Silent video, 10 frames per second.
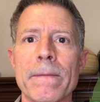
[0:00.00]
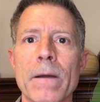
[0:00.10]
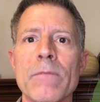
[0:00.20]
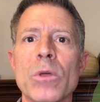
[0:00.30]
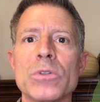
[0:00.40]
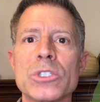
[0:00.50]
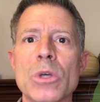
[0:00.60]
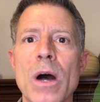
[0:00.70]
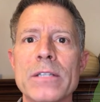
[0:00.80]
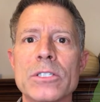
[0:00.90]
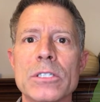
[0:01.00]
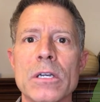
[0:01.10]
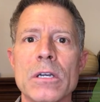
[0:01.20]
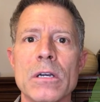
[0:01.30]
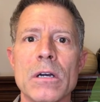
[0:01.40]
of those thoughts
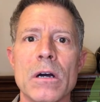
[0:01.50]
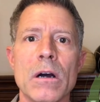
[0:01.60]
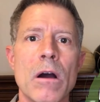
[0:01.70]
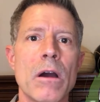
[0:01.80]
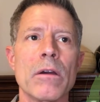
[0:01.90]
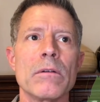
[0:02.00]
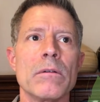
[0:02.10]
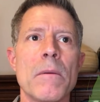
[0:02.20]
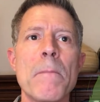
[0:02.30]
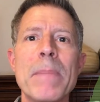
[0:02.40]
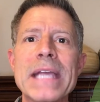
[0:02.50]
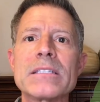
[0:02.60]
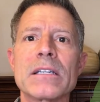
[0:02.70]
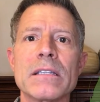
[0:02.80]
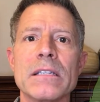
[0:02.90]
are
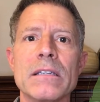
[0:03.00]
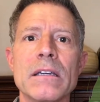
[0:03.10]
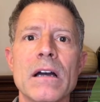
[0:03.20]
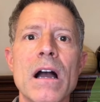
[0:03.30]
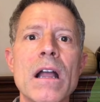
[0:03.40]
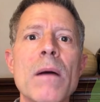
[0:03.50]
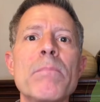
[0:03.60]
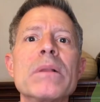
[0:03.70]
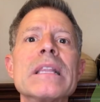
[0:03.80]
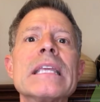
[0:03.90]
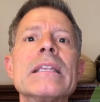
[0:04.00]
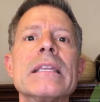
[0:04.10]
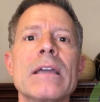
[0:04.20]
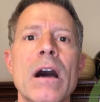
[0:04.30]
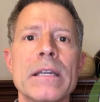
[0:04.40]
basically
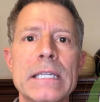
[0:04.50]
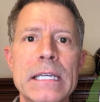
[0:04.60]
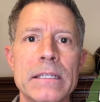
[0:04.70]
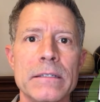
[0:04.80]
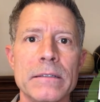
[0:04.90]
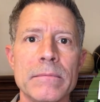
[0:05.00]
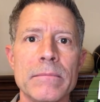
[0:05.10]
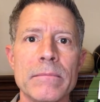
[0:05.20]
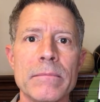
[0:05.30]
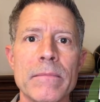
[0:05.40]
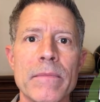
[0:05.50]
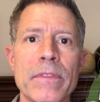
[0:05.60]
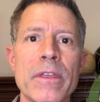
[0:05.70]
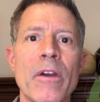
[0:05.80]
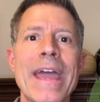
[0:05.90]
completely unneeded.
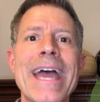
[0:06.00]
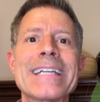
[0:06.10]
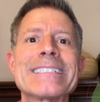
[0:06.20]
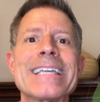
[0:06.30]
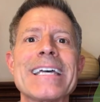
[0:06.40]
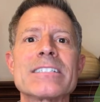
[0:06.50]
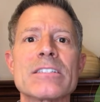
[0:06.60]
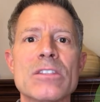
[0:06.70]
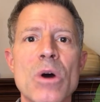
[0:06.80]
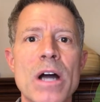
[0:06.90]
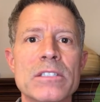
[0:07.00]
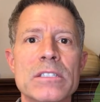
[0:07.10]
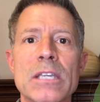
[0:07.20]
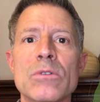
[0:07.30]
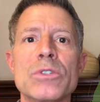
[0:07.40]
They're excess thoughts
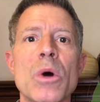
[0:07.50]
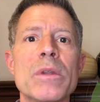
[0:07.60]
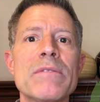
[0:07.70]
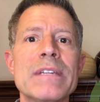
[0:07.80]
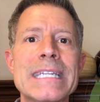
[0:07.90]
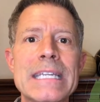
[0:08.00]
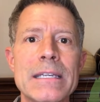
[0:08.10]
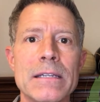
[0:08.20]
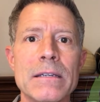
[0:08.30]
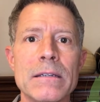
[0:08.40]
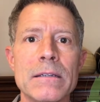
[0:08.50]
that you don't even need.